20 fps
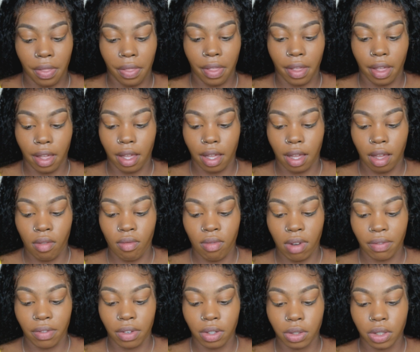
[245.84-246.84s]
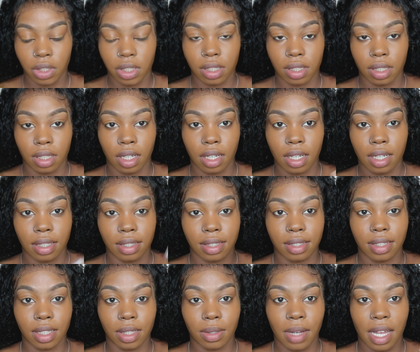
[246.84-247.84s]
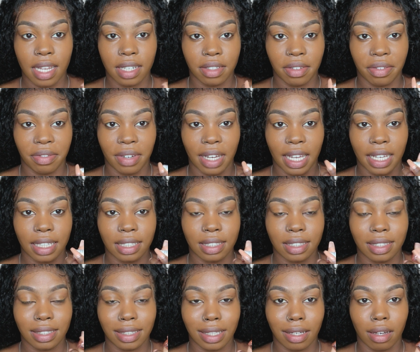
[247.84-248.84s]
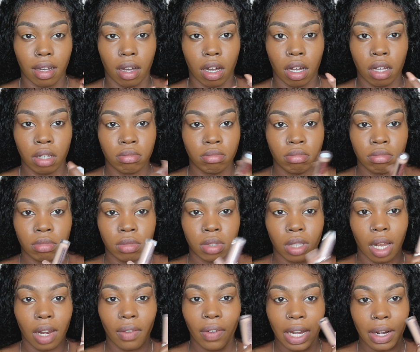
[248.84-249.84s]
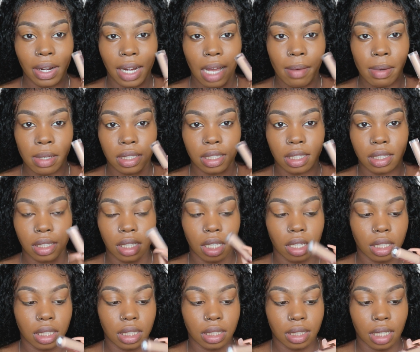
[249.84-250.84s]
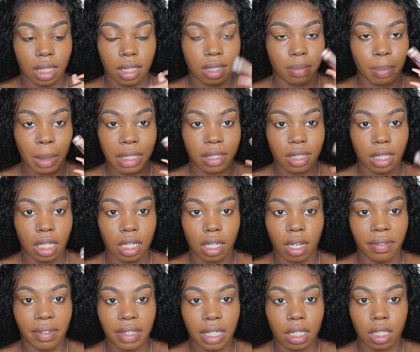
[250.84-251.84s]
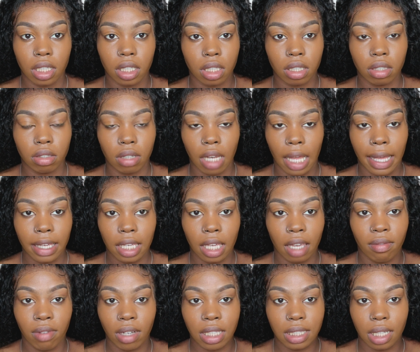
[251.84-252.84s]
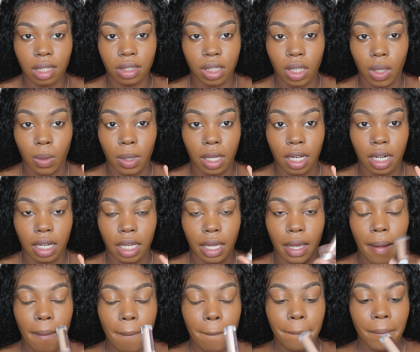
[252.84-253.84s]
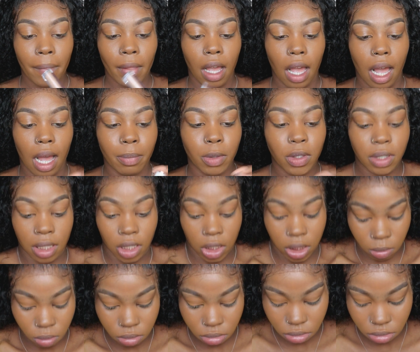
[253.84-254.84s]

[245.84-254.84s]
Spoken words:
the Revolution Conceal and Define Concealer. The only thing I don't like about this concealer is that there's basically nothing in here. Like, it runs out so quickly. I'm using the